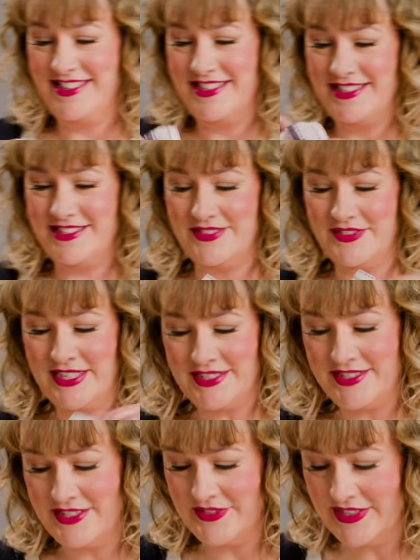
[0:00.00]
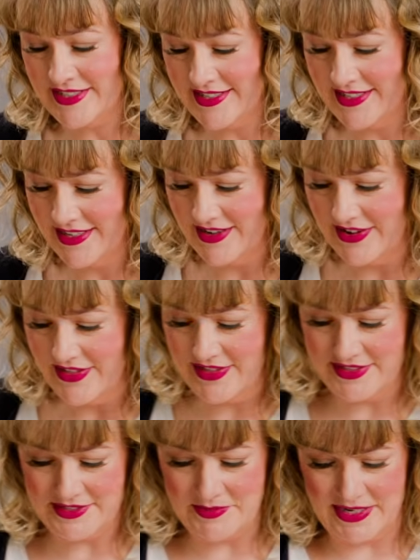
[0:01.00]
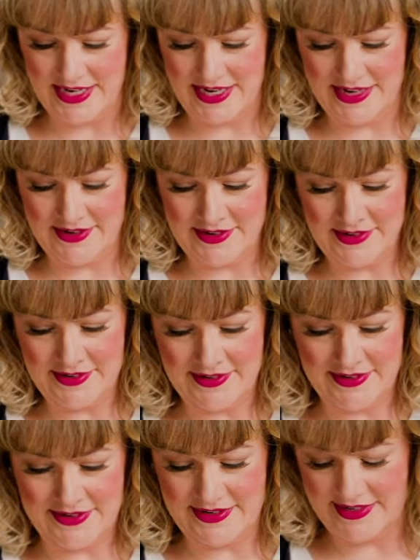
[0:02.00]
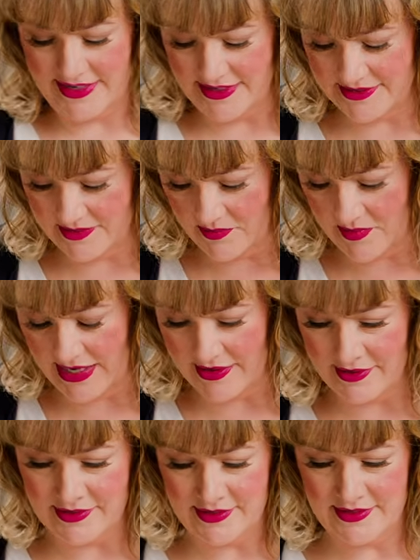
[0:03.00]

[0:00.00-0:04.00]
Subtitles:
So let's do it on this one here as well.